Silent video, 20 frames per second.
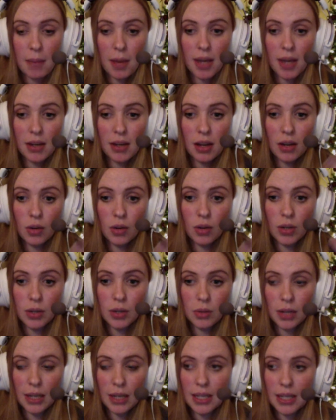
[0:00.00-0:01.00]
And not only,
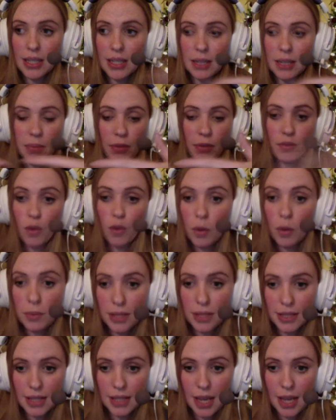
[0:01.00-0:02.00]
like, he didn't perform in
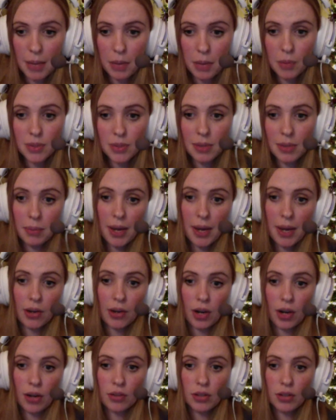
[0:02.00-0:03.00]
this game, he was in the
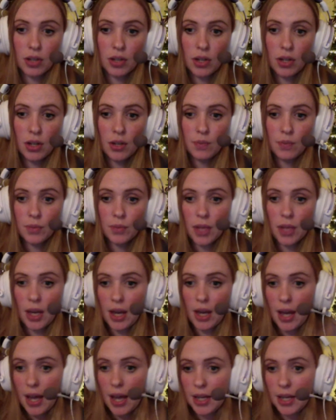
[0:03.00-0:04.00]
background.
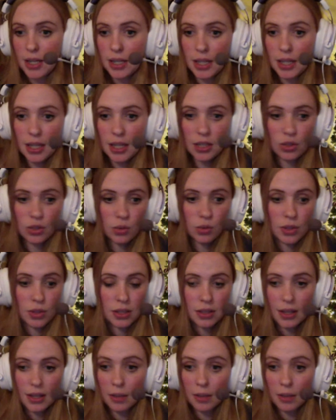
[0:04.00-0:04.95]
Editing, doing, like,